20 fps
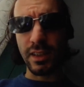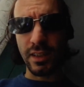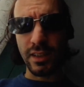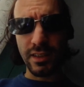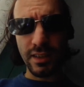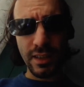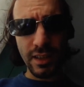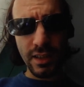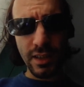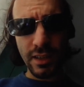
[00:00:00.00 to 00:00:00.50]
and
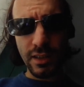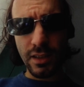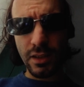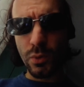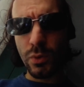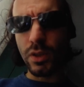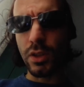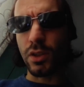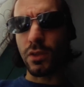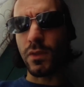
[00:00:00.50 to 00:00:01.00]
as regarded
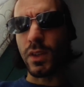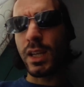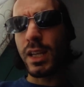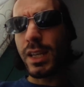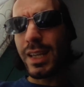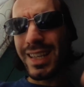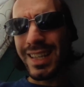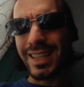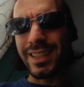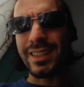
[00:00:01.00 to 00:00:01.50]
the window,
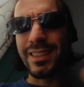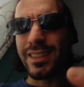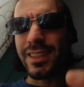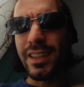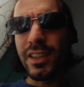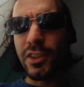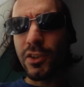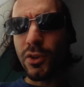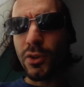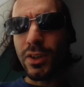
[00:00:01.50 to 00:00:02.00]
it's a
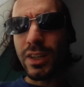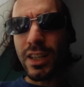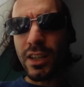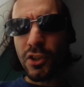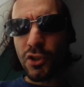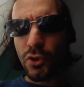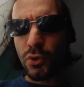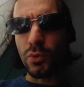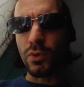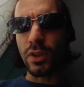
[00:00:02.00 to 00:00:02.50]
green roller
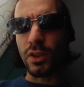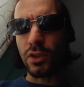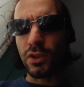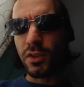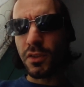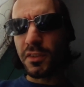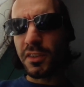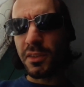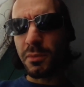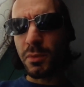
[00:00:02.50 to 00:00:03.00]
shooter,
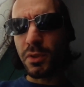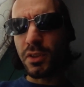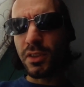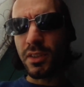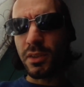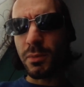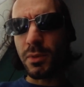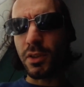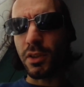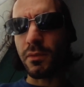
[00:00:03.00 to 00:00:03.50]
not visible in
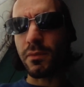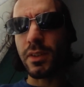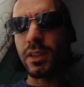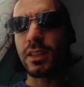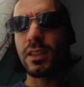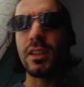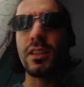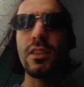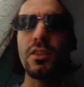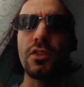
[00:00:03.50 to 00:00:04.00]
severe, in
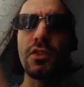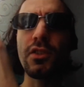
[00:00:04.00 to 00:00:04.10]
fact, any